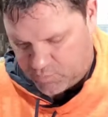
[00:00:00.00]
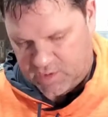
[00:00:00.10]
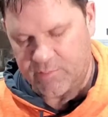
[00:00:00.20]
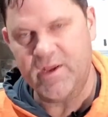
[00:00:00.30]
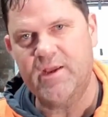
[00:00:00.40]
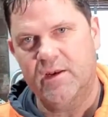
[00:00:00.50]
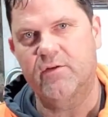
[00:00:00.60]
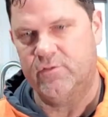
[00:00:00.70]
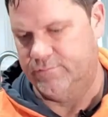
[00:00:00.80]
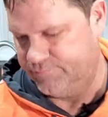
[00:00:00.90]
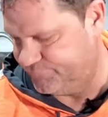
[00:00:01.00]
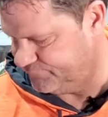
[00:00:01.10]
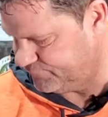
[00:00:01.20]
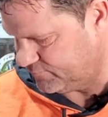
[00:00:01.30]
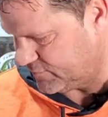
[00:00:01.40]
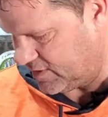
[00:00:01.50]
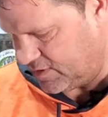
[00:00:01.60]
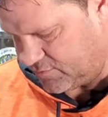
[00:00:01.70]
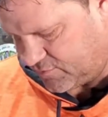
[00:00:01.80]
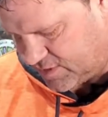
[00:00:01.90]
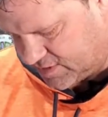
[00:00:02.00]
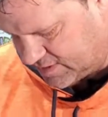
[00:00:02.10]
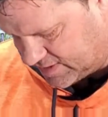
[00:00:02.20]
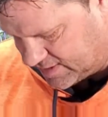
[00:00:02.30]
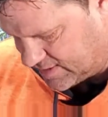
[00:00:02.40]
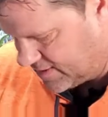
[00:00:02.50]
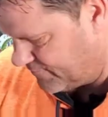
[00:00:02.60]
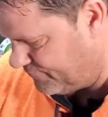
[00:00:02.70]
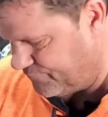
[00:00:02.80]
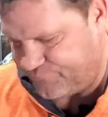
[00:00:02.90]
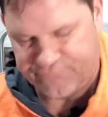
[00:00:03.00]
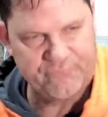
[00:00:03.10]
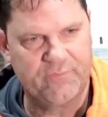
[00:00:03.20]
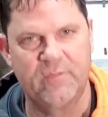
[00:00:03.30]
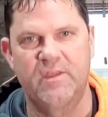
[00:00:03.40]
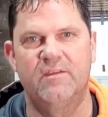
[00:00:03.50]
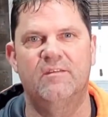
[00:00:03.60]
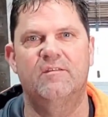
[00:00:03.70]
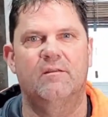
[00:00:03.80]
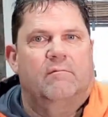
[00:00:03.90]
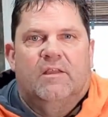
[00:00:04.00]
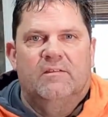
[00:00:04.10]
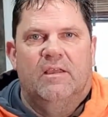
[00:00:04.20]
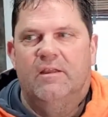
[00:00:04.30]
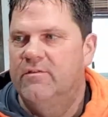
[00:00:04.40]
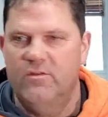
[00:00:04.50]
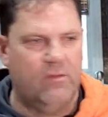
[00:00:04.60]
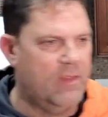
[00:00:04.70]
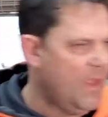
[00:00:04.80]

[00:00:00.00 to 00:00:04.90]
we're going to make a little crust out of that. It doesn't get easier than